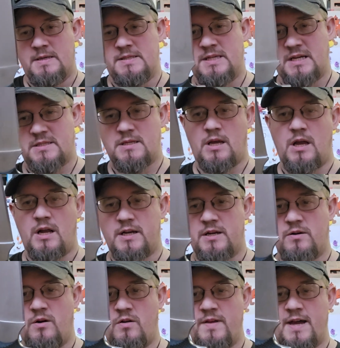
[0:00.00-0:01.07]
TikTok,
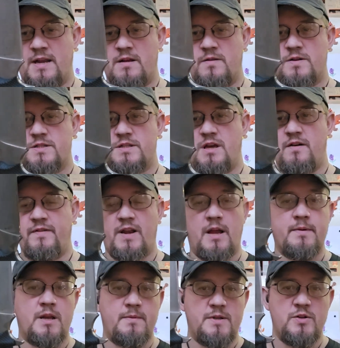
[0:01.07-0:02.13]
and all that other stuff, and
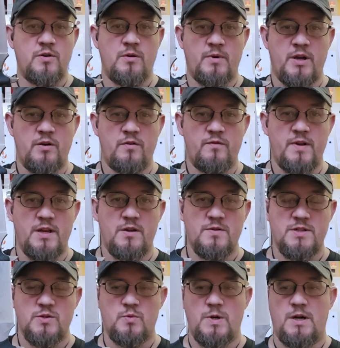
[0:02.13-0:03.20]
I'm going to be doing my own
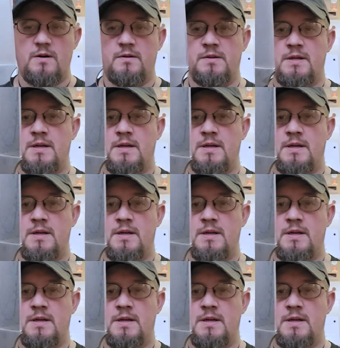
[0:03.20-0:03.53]
videos as well.